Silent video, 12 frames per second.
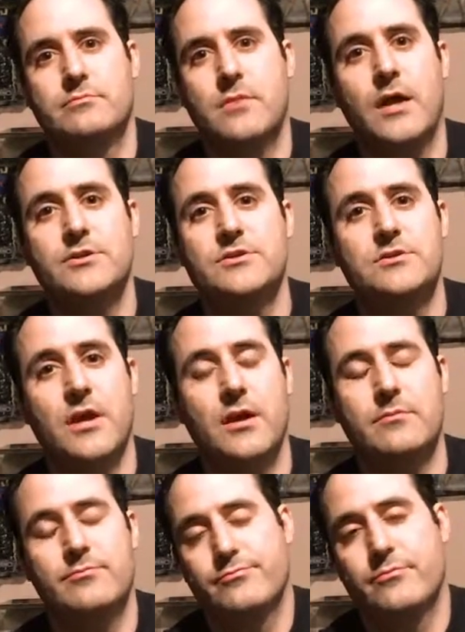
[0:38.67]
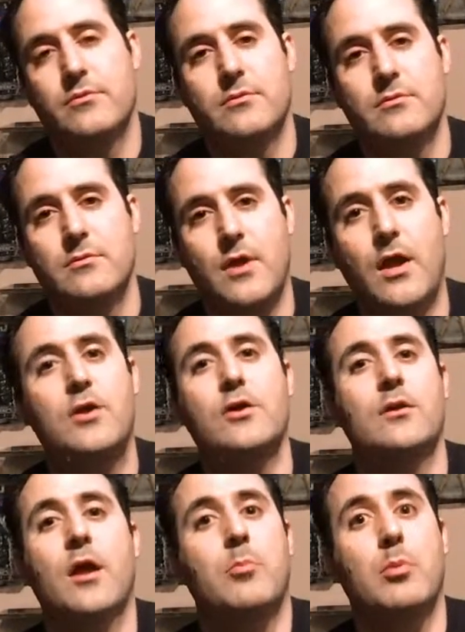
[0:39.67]
I
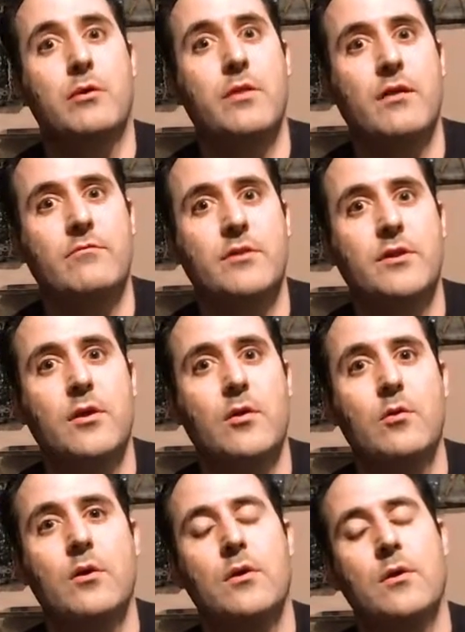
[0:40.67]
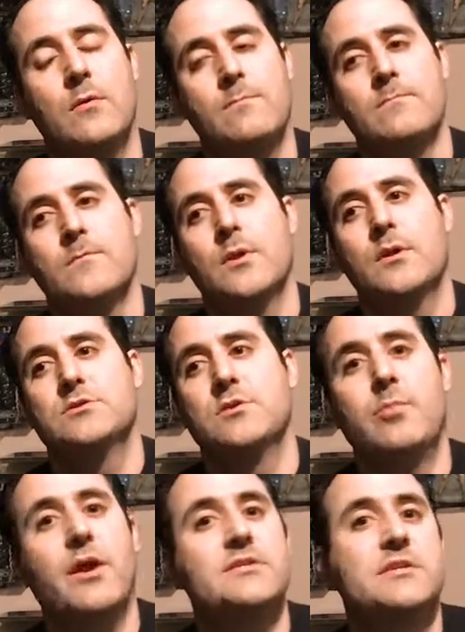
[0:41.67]
couldn't upload that video. So
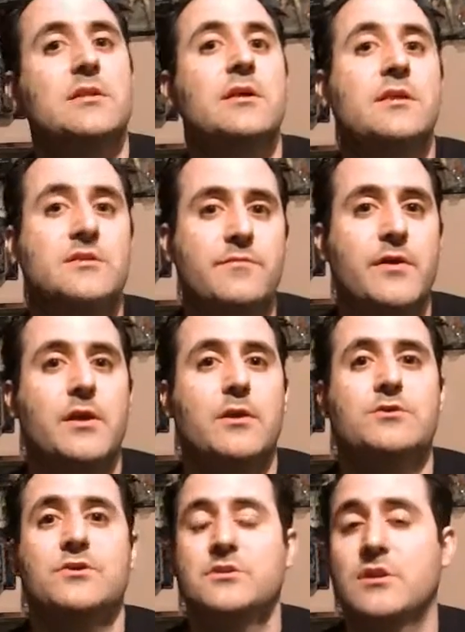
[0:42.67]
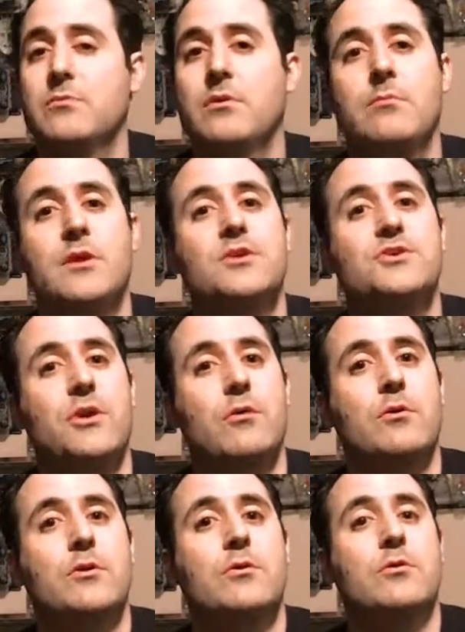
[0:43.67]
basically this video is just gonna be me
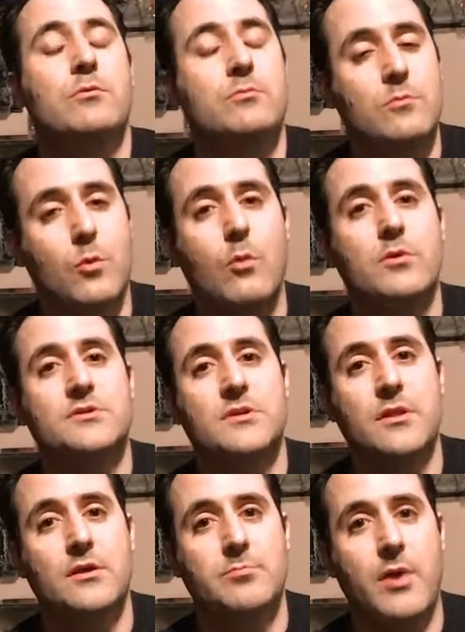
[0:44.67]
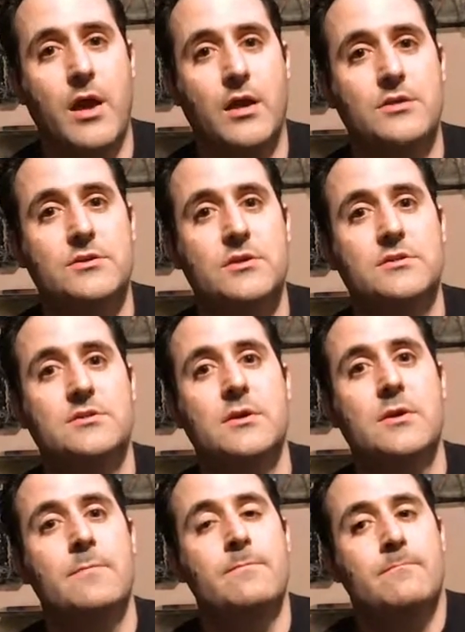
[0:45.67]
showing you what was in those packages,
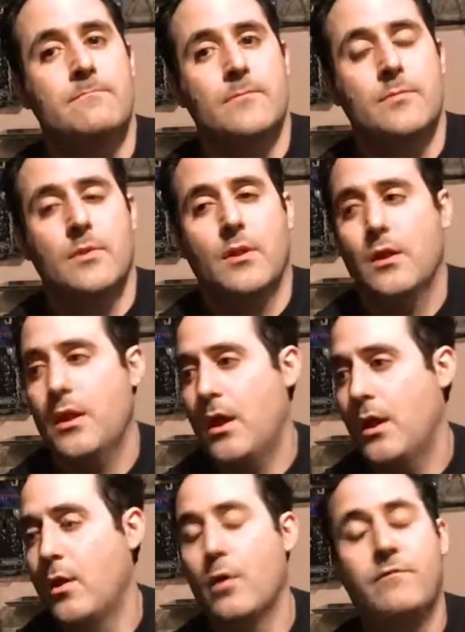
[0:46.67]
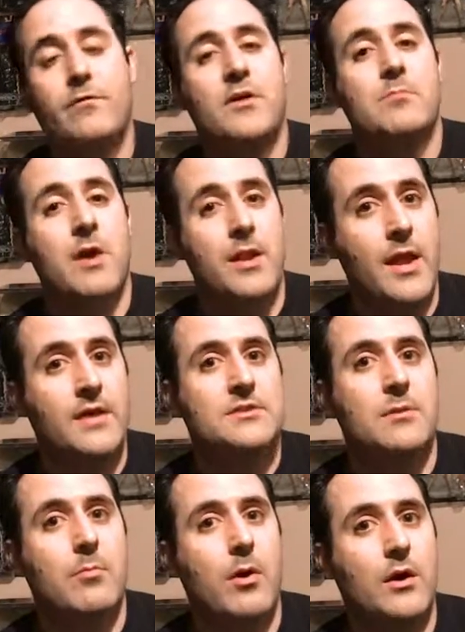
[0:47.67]
and hopefully in my next
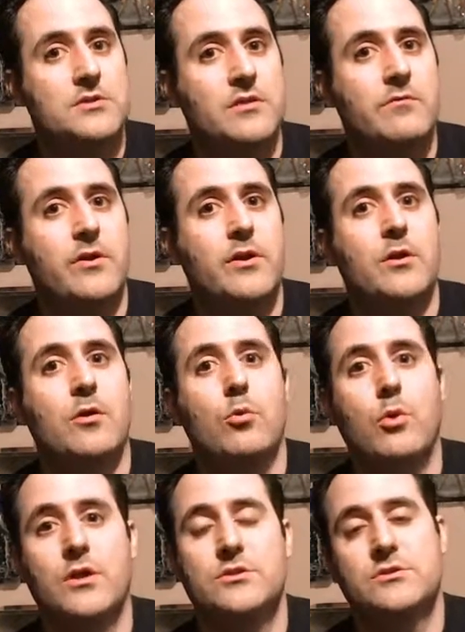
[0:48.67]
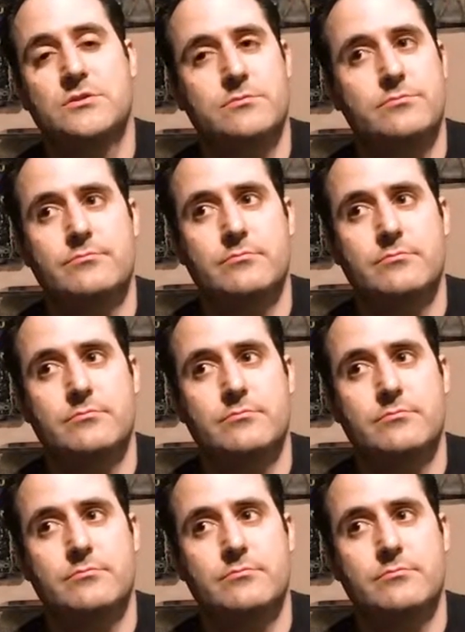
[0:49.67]
unboxing video, which